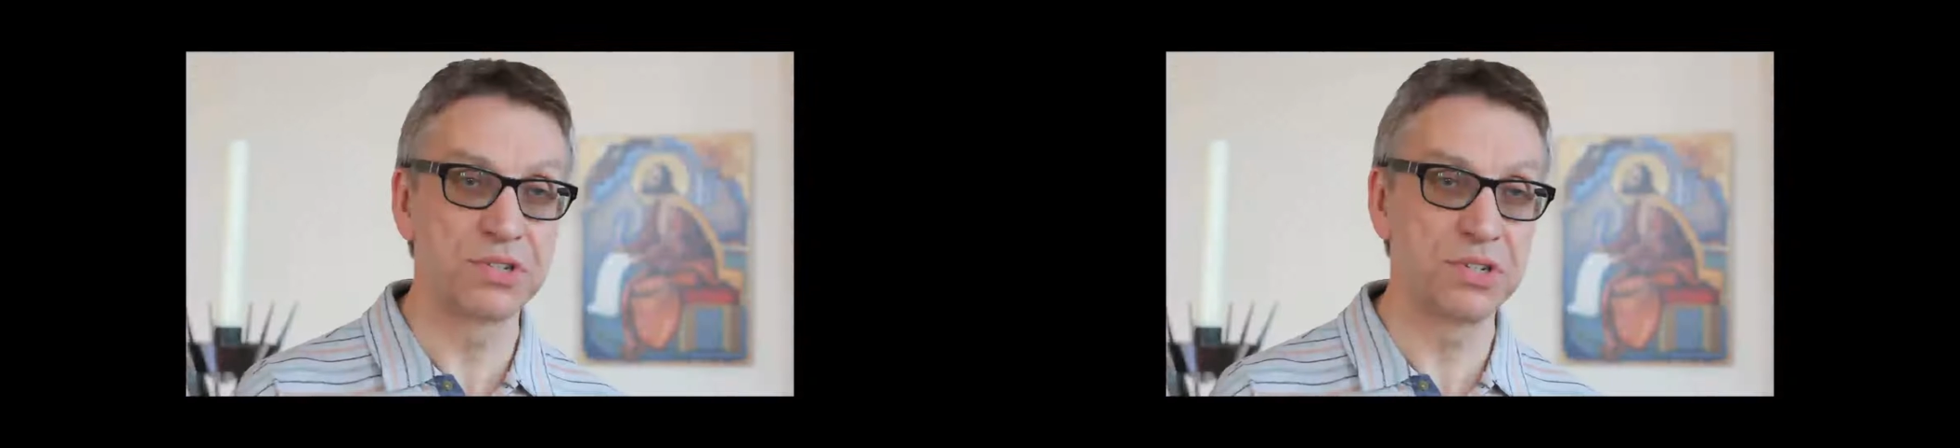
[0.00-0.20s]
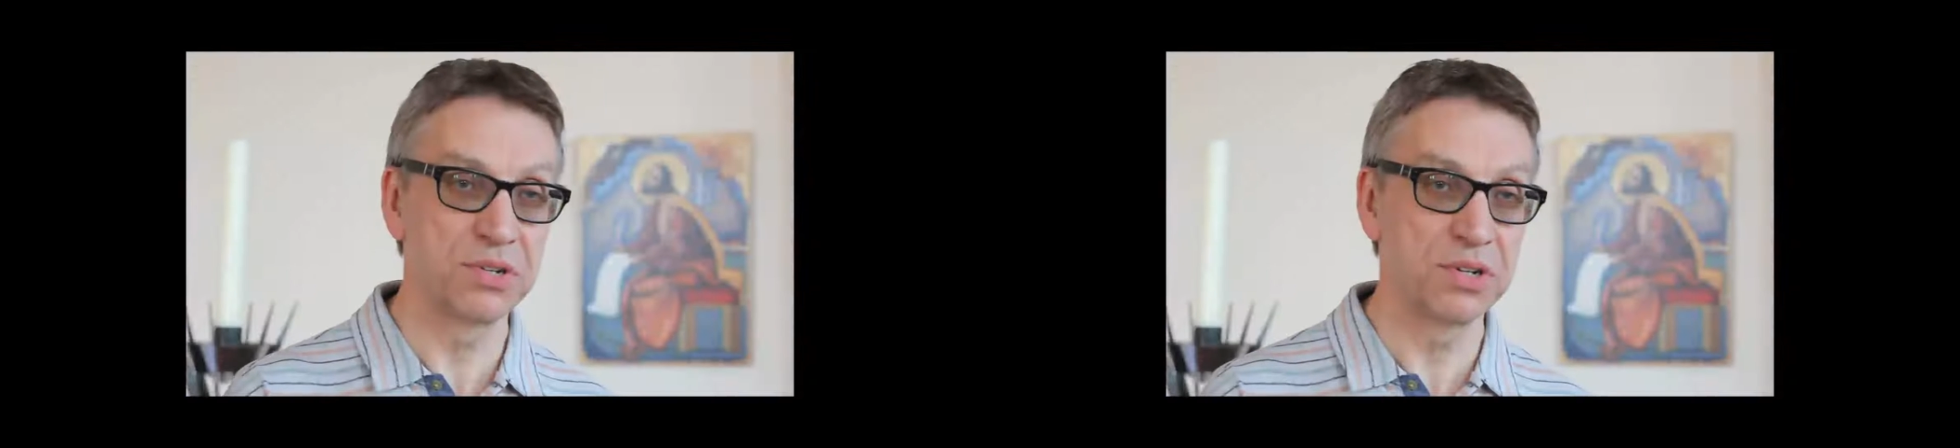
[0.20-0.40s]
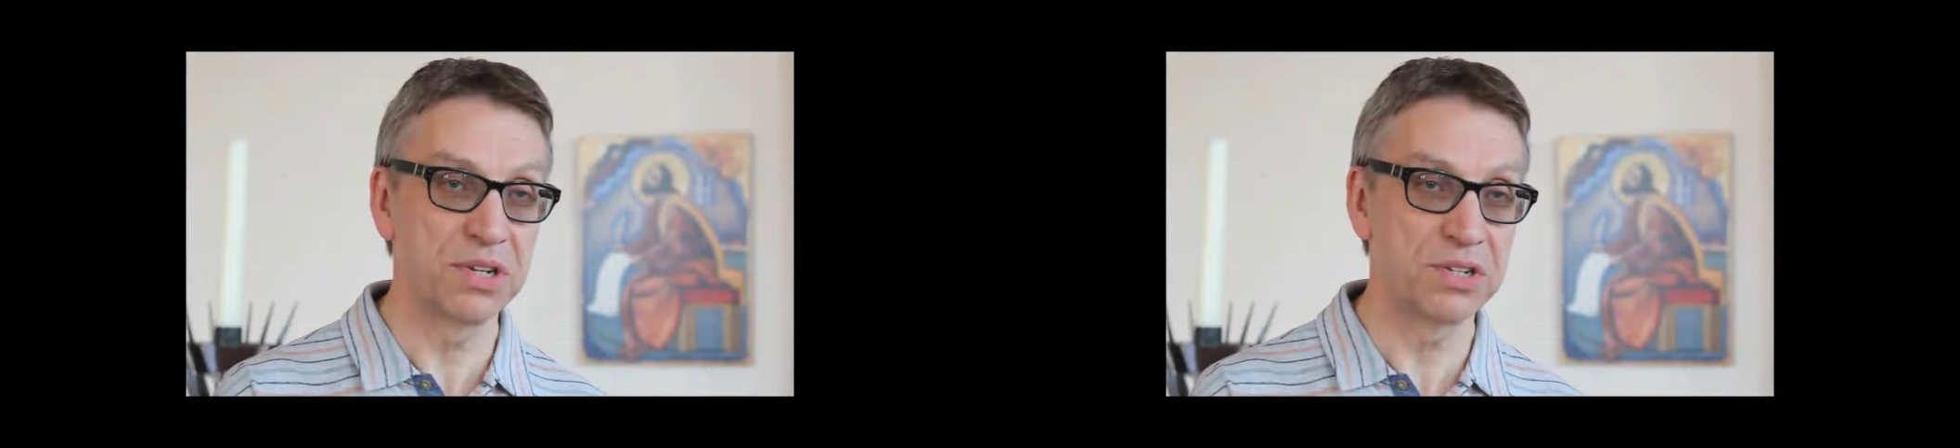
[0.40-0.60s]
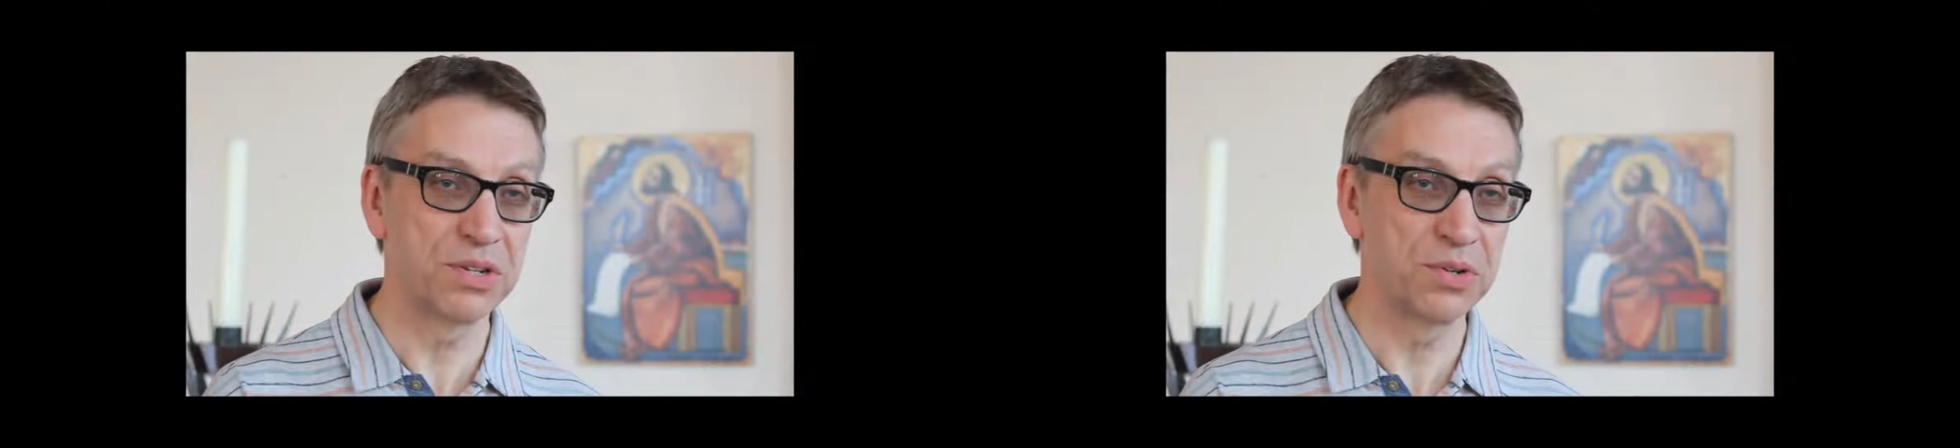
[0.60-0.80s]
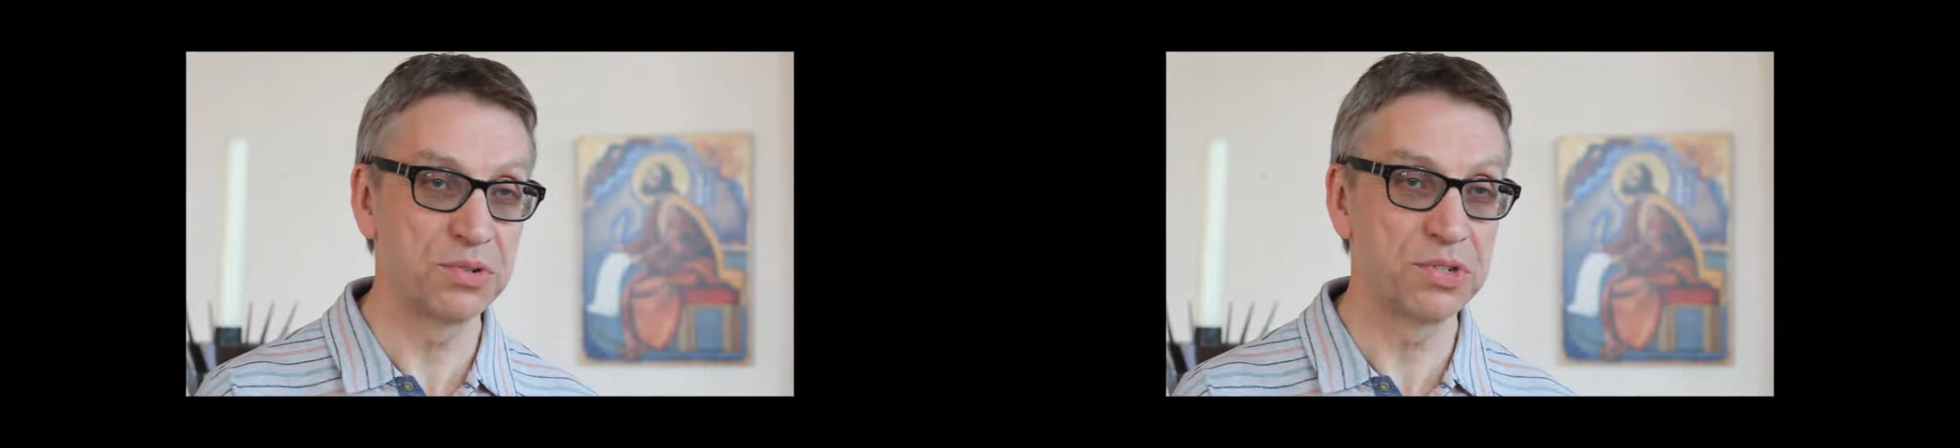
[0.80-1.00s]
to
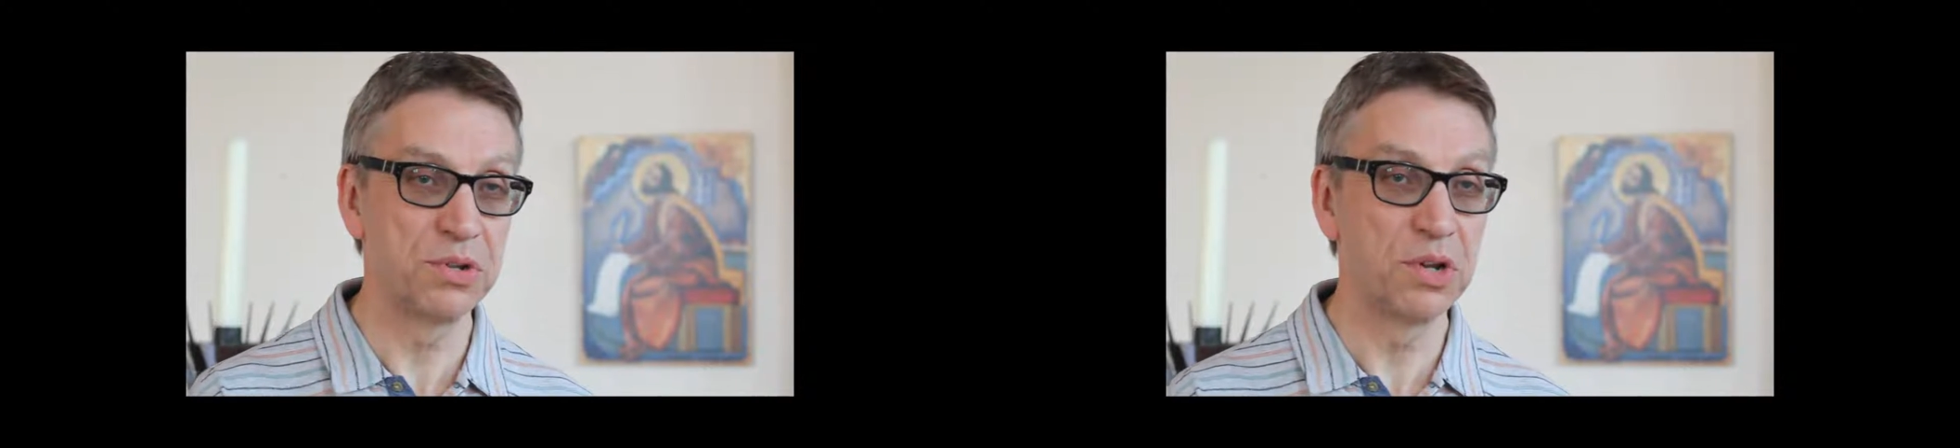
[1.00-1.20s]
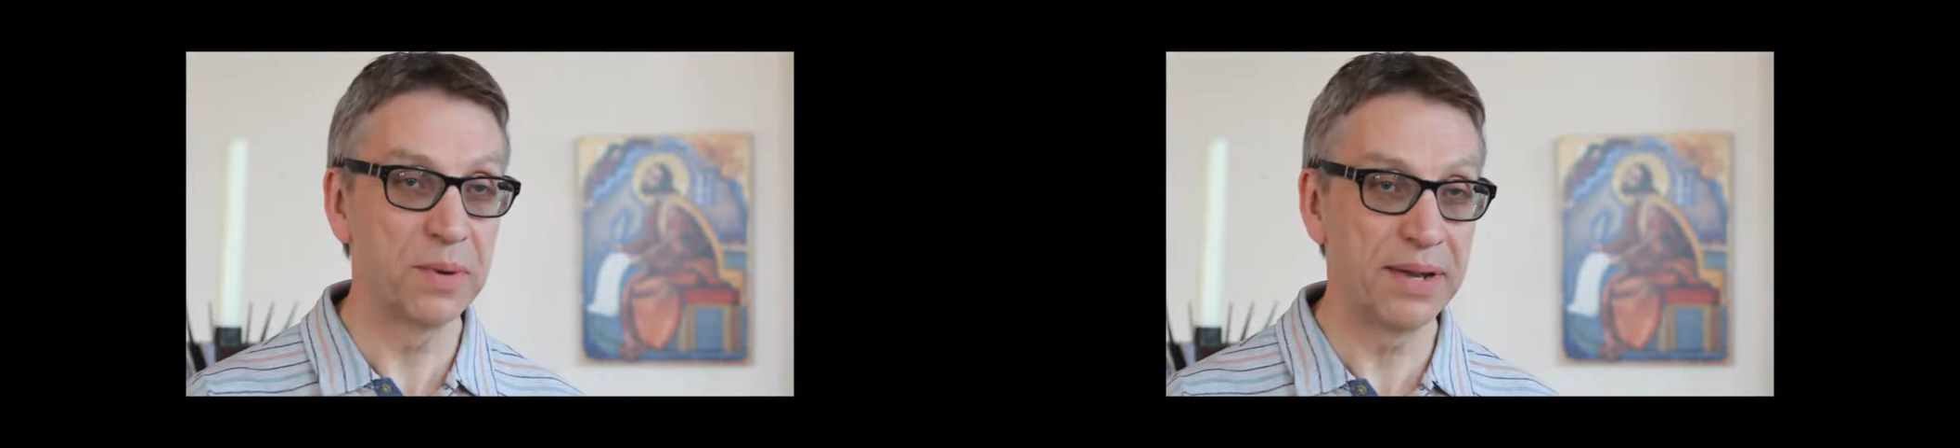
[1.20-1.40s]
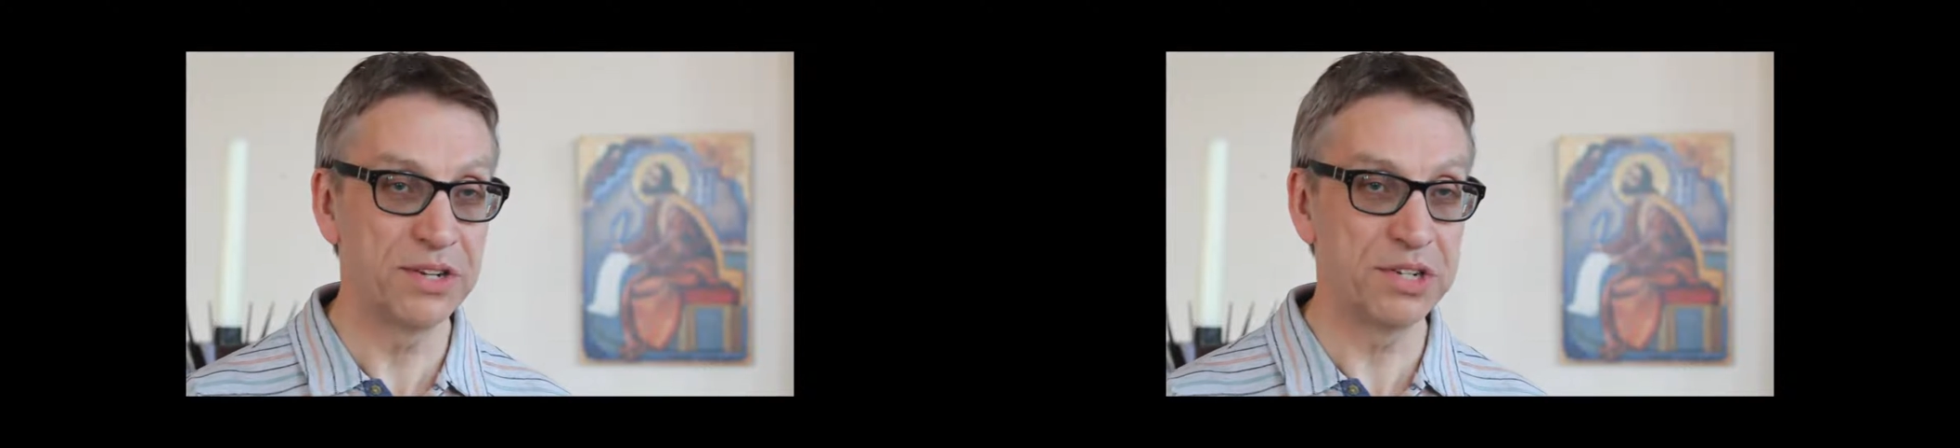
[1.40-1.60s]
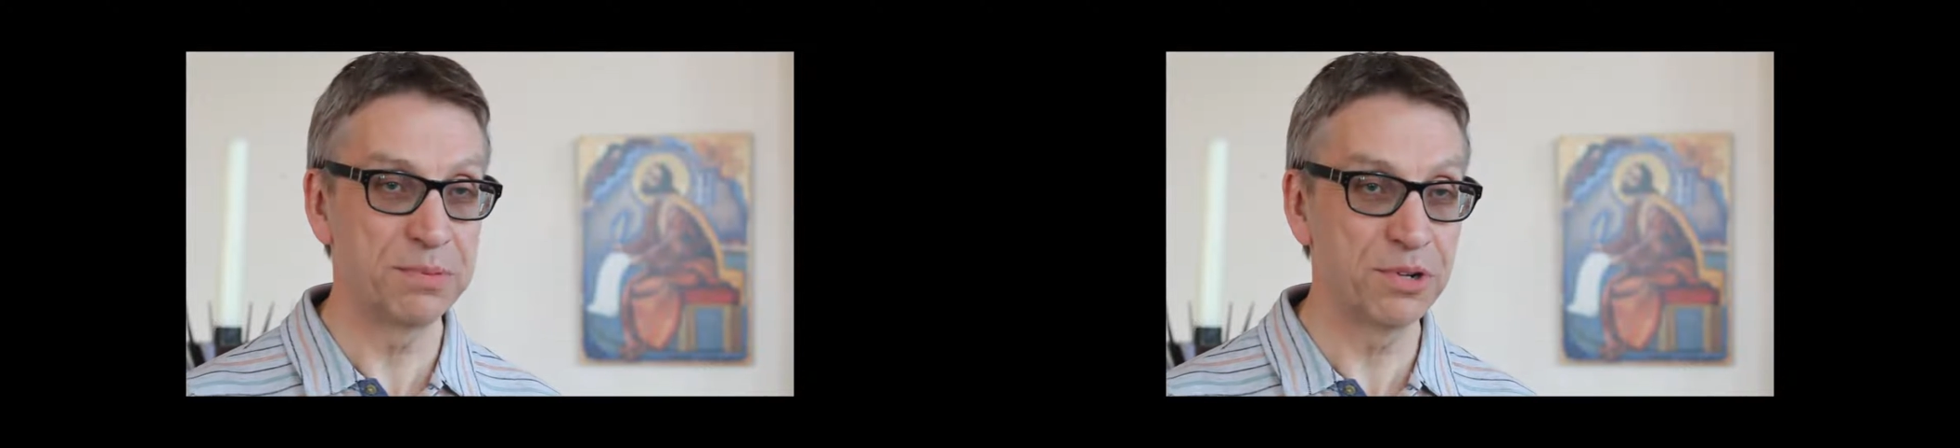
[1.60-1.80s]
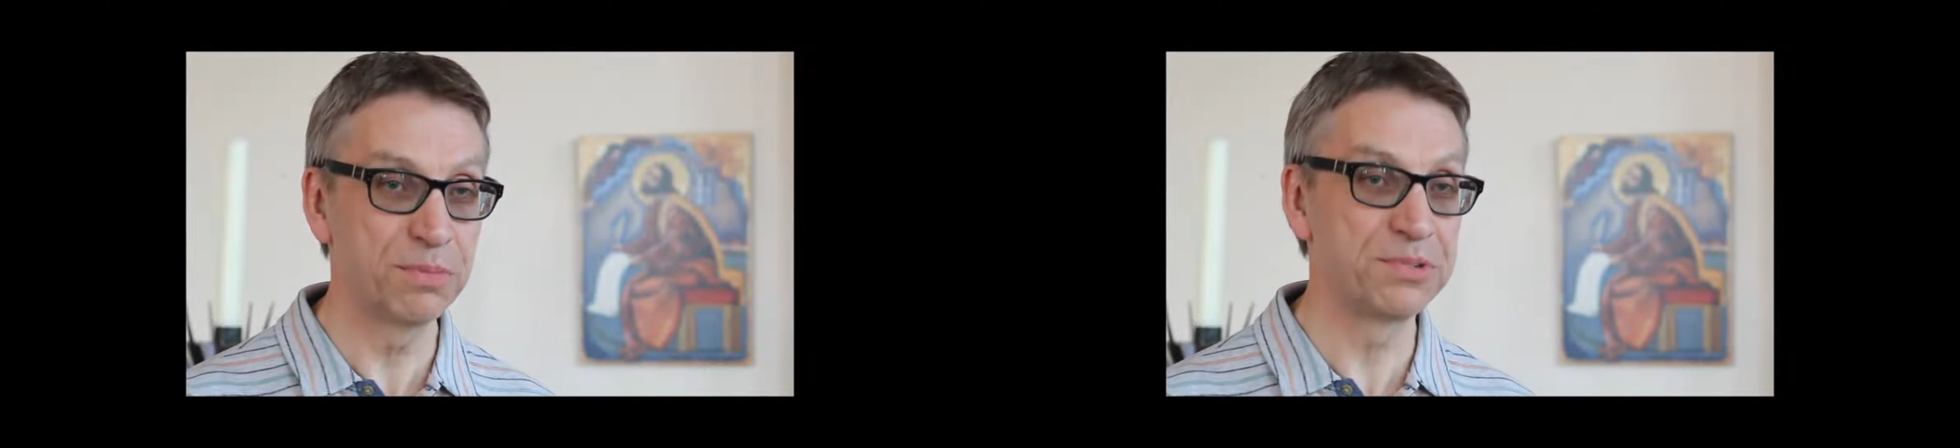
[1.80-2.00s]
go to low energy
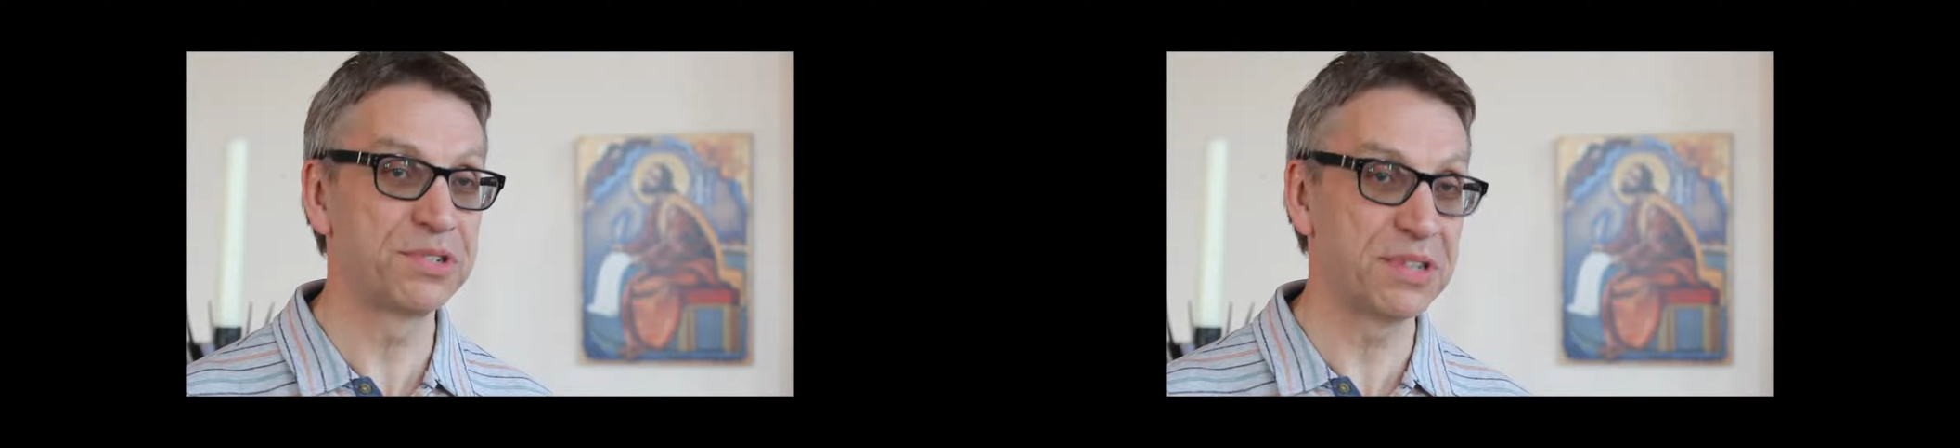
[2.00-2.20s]
bulbs,